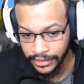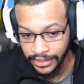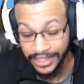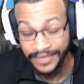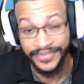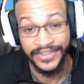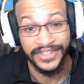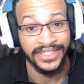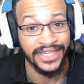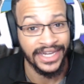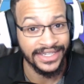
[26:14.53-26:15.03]
If
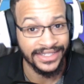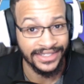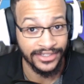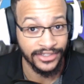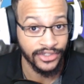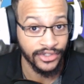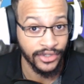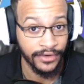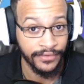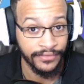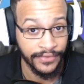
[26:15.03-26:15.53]
these guys did
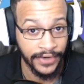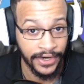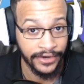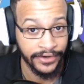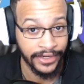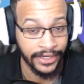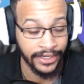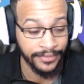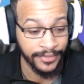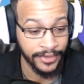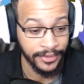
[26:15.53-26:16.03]
start
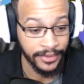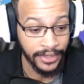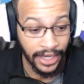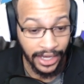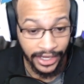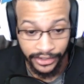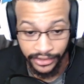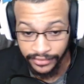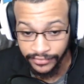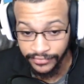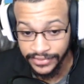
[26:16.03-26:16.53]
firing at me, I
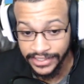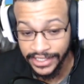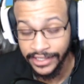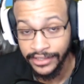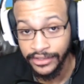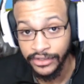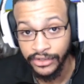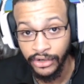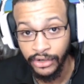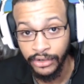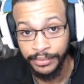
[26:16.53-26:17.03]
could have taken
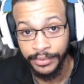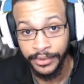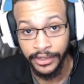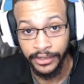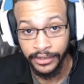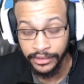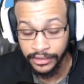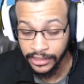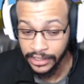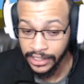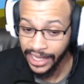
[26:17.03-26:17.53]
the coke
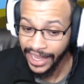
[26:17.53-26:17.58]
propeller